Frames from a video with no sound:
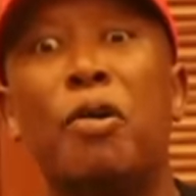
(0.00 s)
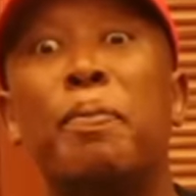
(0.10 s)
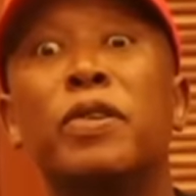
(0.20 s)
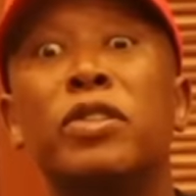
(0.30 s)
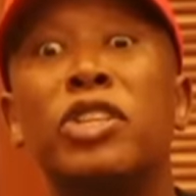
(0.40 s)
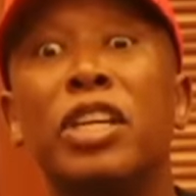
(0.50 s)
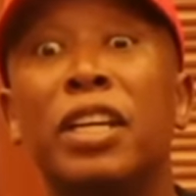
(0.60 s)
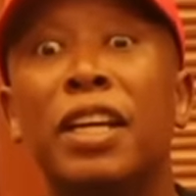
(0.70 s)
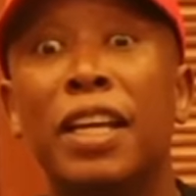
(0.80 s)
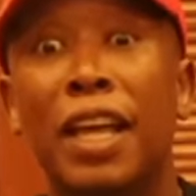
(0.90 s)
the opposition
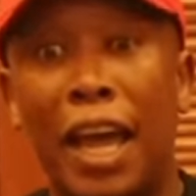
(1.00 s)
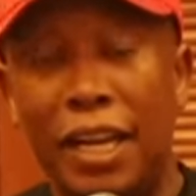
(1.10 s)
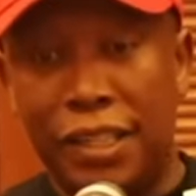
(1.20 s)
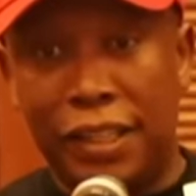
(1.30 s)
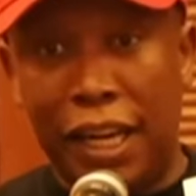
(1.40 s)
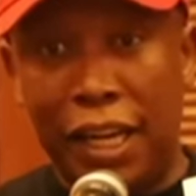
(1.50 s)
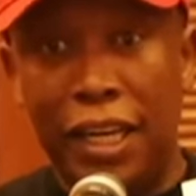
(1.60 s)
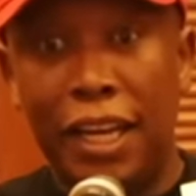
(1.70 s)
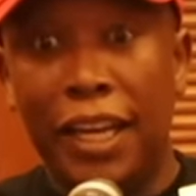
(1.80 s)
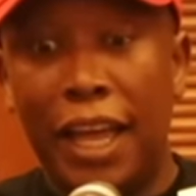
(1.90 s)
and
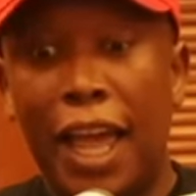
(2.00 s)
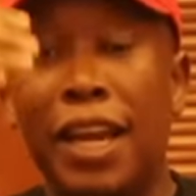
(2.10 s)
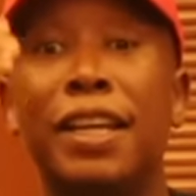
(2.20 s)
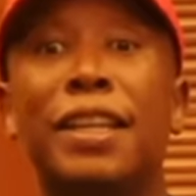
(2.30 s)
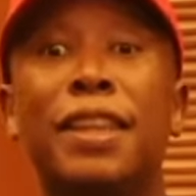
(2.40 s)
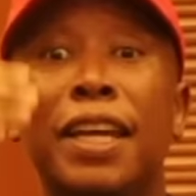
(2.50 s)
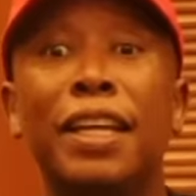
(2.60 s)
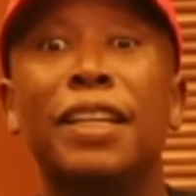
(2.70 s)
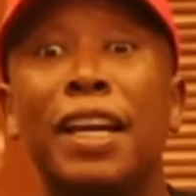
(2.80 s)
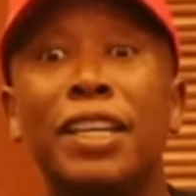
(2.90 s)
say
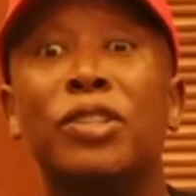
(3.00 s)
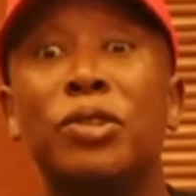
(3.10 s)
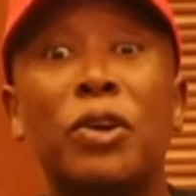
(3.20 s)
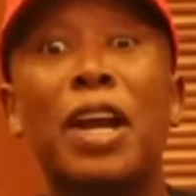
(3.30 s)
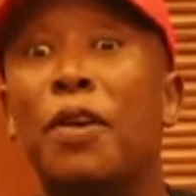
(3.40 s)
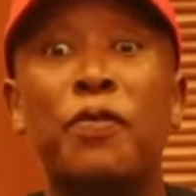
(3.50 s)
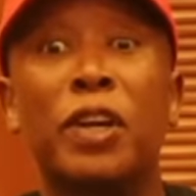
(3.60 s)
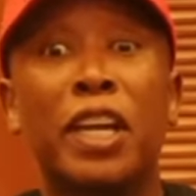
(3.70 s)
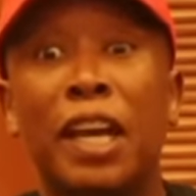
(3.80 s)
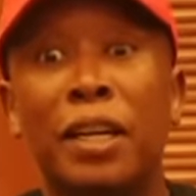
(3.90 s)
anything that is not
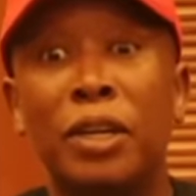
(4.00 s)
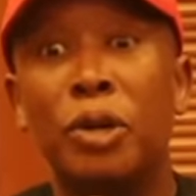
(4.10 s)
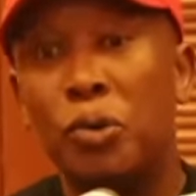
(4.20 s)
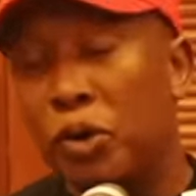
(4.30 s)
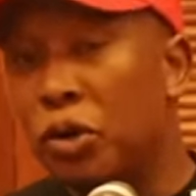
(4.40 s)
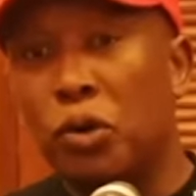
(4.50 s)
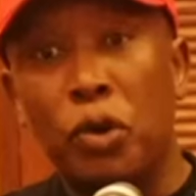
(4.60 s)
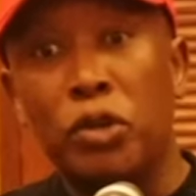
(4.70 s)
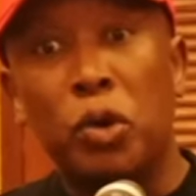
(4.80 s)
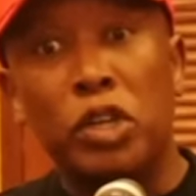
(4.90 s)
African, we're not
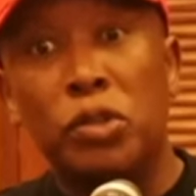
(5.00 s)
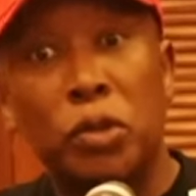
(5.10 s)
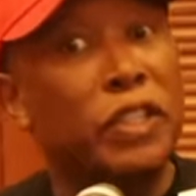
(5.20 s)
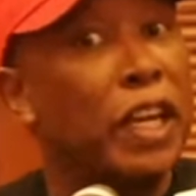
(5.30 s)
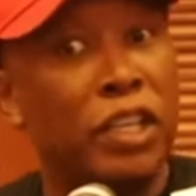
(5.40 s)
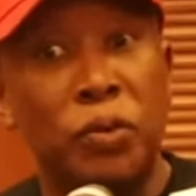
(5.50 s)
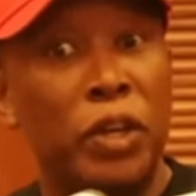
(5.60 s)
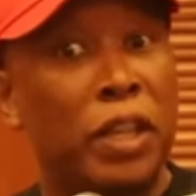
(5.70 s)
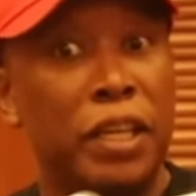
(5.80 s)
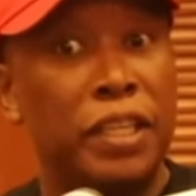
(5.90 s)
going to associate
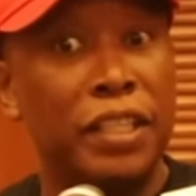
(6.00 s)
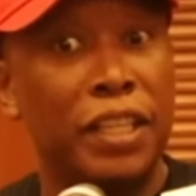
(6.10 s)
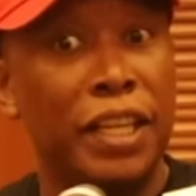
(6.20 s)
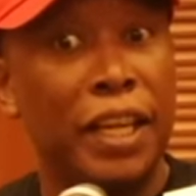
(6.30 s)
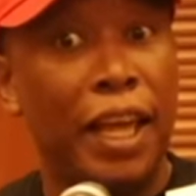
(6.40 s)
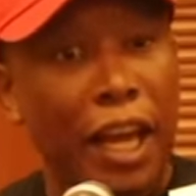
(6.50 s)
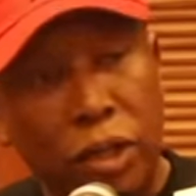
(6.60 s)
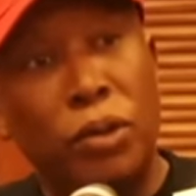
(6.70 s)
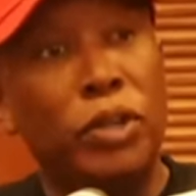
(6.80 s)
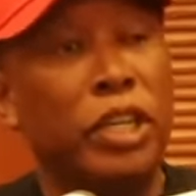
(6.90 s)
with it,
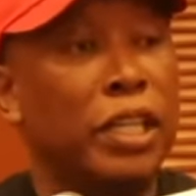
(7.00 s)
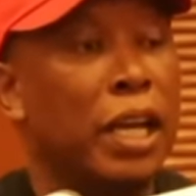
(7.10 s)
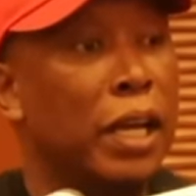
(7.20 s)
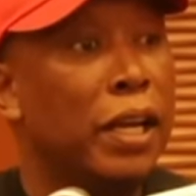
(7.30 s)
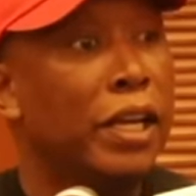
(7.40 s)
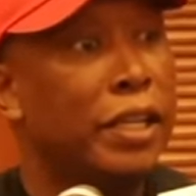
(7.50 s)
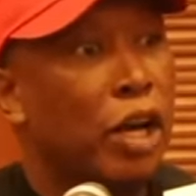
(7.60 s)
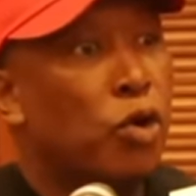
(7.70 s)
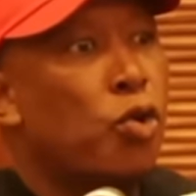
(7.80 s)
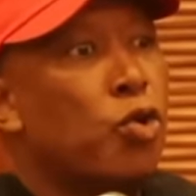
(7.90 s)
including the,
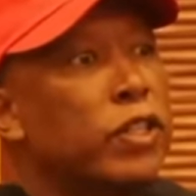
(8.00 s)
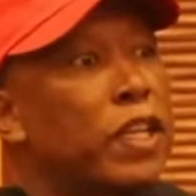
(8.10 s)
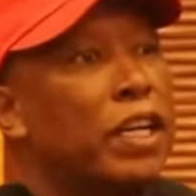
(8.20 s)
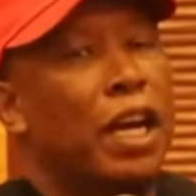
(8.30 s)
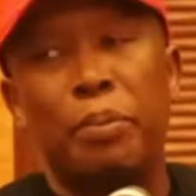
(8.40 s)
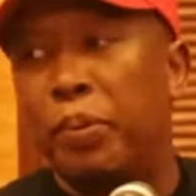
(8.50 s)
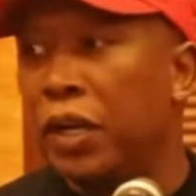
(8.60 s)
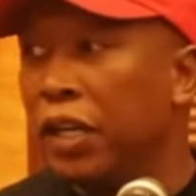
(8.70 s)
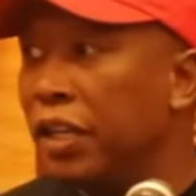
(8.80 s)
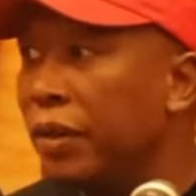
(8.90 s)
the coups that are
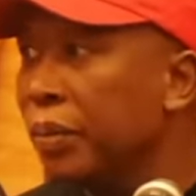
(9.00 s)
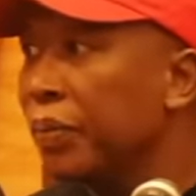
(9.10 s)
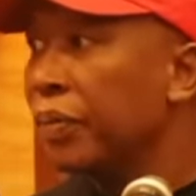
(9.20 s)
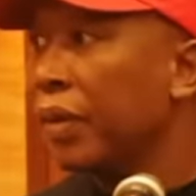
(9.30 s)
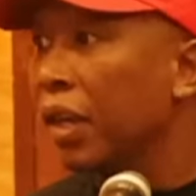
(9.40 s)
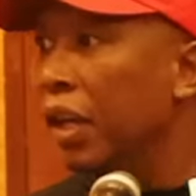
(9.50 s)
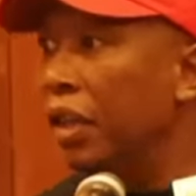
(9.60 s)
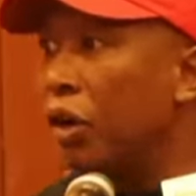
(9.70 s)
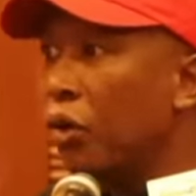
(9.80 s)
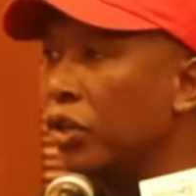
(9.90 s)
happening
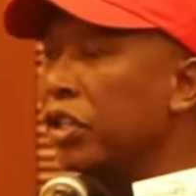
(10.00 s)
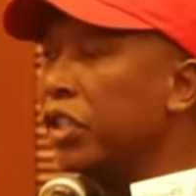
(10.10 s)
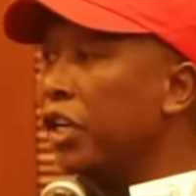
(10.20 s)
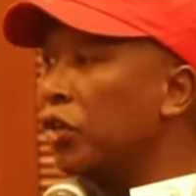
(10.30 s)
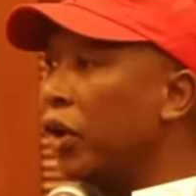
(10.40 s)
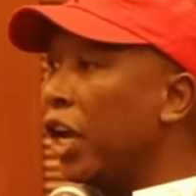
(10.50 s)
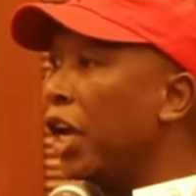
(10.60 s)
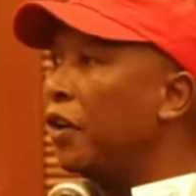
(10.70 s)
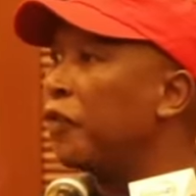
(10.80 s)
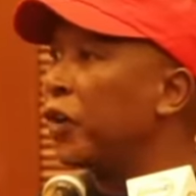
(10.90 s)
in the continent
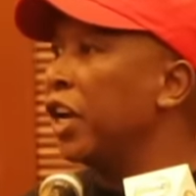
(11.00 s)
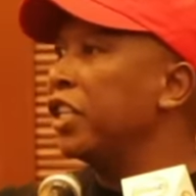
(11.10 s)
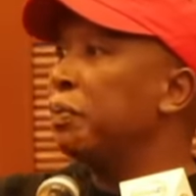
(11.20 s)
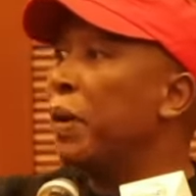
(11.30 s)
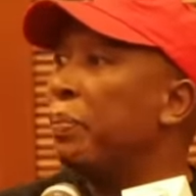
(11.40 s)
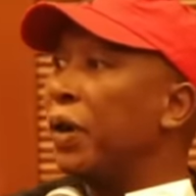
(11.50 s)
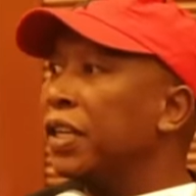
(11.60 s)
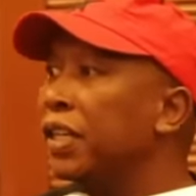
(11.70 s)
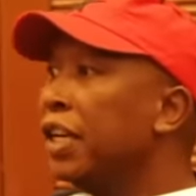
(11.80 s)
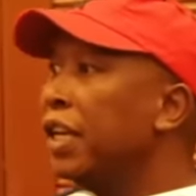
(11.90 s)
where a French
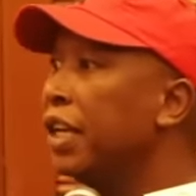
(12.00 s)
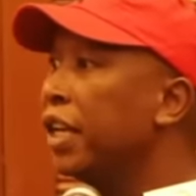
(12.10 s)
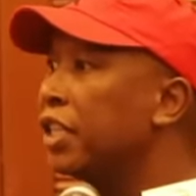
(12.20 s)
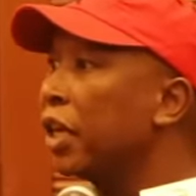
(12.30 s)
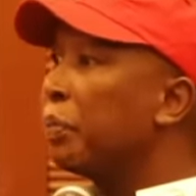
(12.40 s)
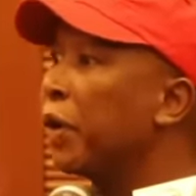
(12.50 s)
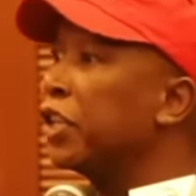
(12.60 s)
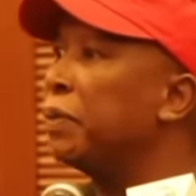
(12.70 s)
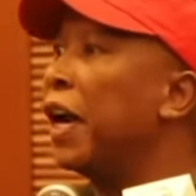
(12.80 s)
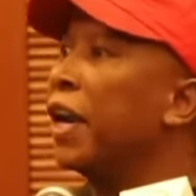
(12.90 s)
puppet is
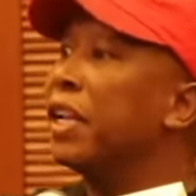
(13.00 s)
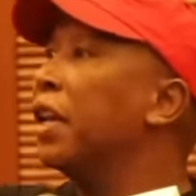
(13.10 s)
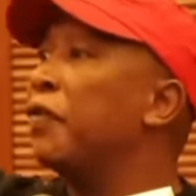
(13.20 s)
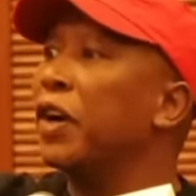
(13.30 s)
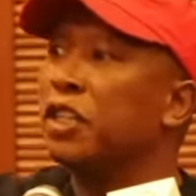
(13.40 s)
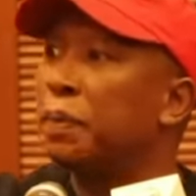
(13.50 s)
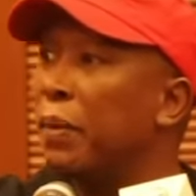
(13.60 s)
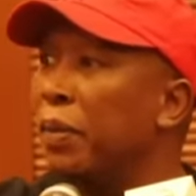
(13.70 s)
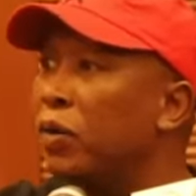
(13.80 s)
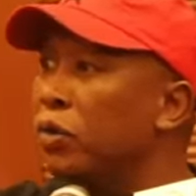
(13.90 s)
replaced by another French
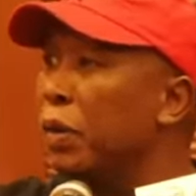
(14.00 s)
puppet,